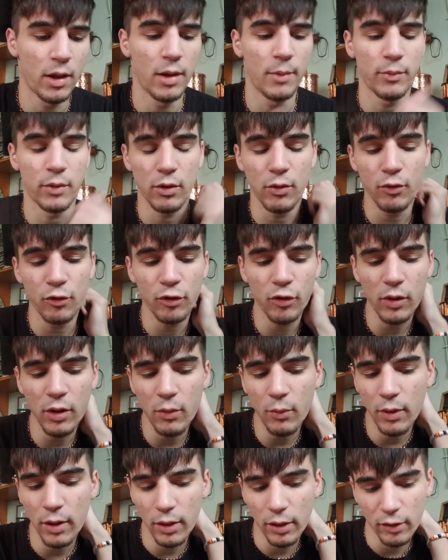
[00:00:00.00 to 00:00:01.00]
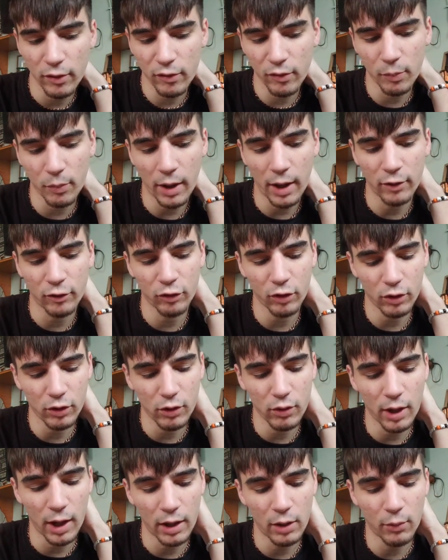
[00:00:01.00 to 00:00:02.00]
Usually with Splashyard, you
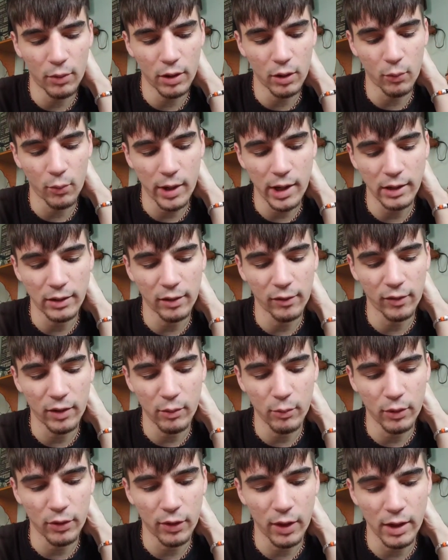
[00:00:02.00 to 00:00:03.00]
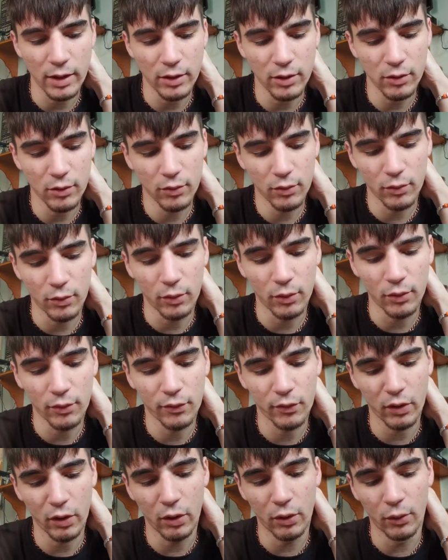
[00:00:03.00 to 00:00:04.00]
kind of want to wait to see what they do.
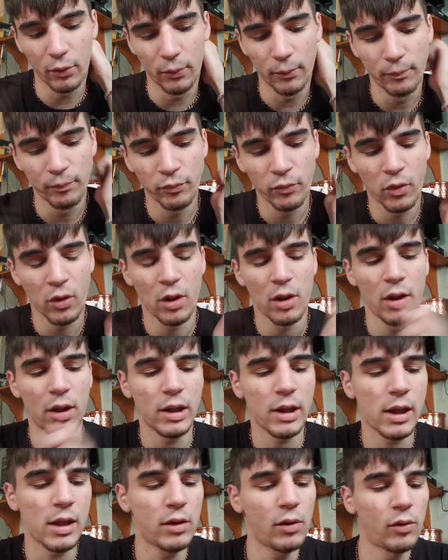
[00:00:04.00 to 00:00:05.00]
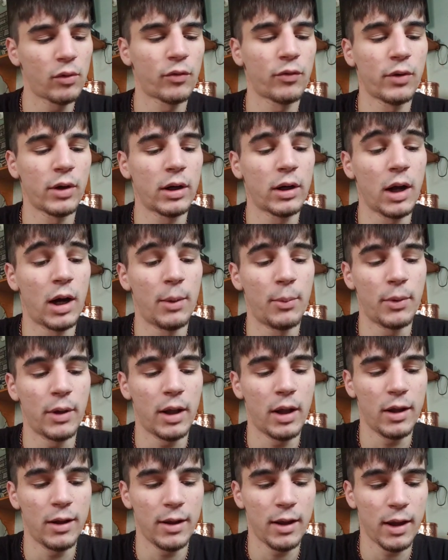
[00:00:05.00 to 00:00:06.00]
So he goes for a Goblin
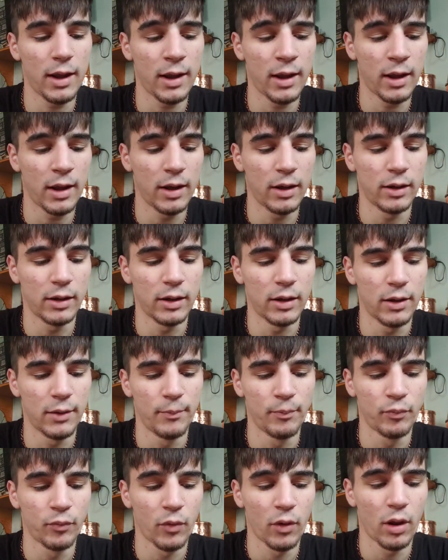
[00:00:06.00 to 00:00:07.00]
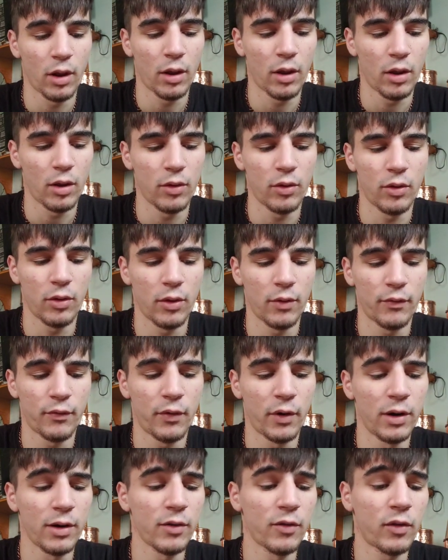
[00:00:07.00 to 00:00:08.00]
Hut, and the
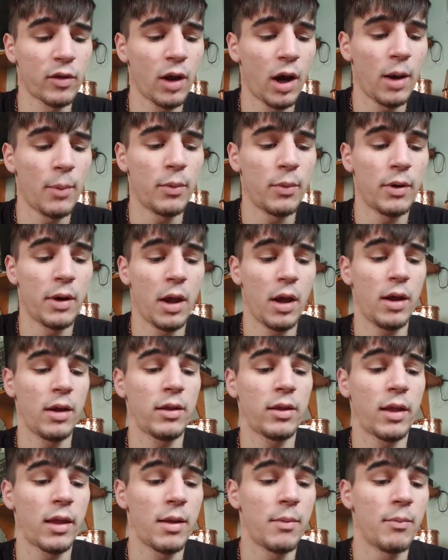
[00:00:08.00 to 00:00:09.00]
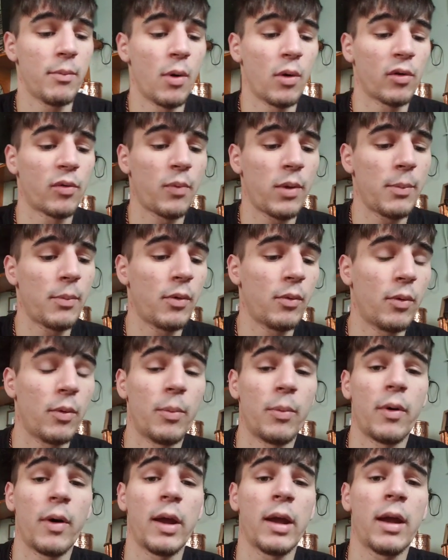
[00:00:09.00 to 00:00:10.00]
first Goblin Hut that most people will
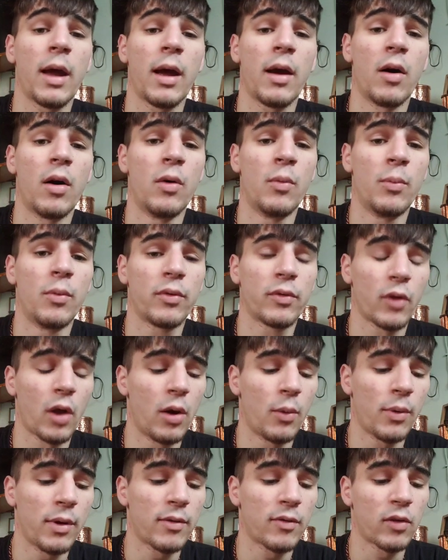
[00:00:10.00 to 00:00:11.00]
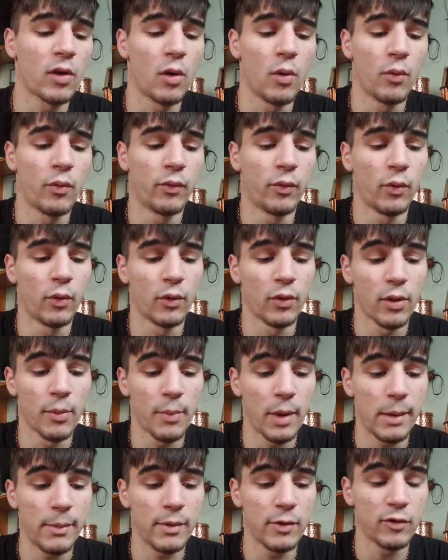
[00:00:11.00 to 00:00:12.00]
play, I almost always go for the
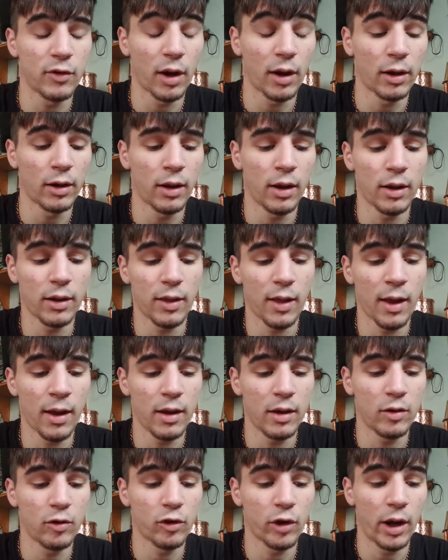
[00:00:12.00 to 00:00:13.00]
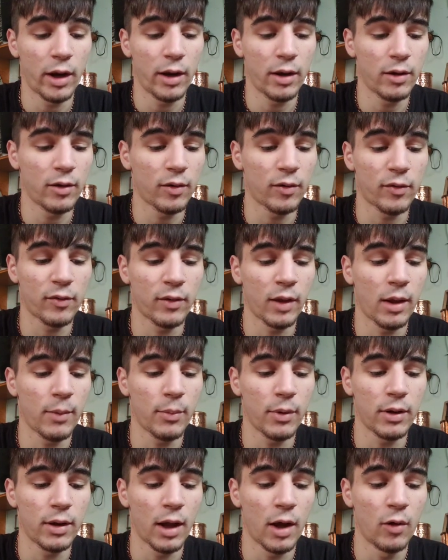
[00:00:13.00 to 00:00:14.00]
Baby Dragon like that and try to just snipe
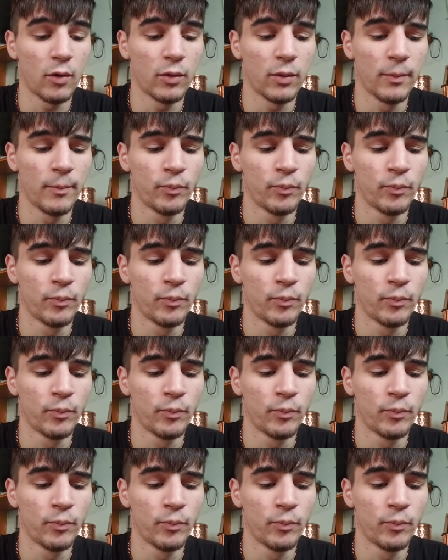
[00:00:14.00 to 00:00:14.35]
it down.